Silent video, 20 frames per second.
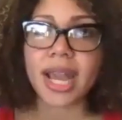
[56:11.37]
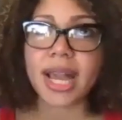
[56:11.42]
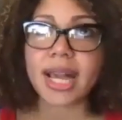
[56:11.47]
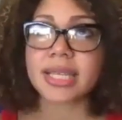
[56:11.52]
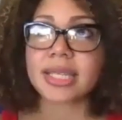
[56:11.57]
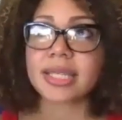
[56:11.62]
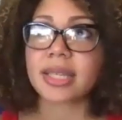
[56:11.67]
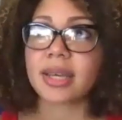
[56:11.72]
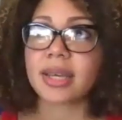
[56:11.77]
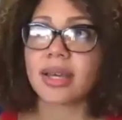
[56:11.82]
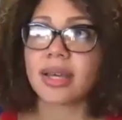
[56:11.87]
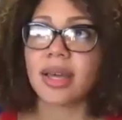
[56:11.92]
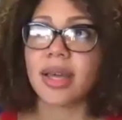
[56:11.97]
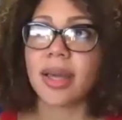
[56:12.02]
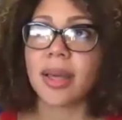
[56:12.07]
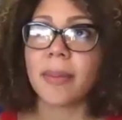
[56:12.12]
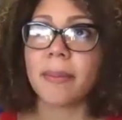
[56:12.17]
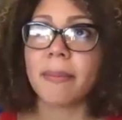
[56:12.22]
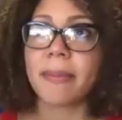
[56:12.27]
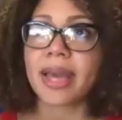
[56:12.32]
as a
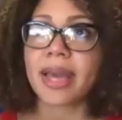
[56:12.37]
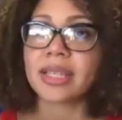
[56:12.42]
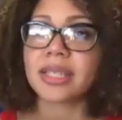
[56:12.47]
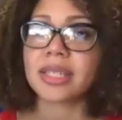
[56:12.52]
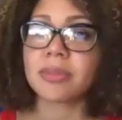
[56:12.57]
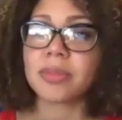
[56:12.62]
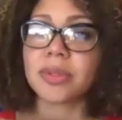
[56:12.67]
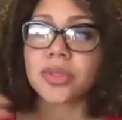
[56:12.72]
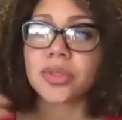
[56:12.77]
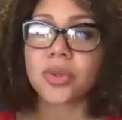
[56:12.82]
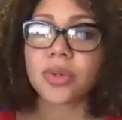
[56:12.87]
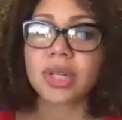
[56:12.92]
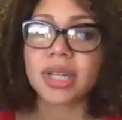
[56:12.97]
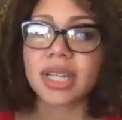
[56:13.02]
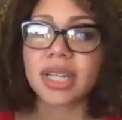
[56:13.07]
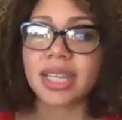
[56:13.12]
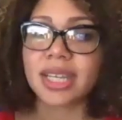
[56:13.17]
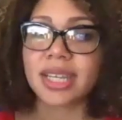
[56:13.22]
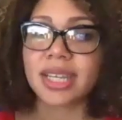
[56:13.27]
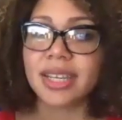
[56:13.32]

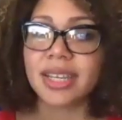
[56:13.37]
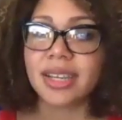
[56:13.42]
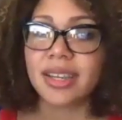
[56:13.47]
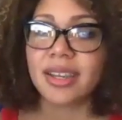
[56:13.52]
emancipatory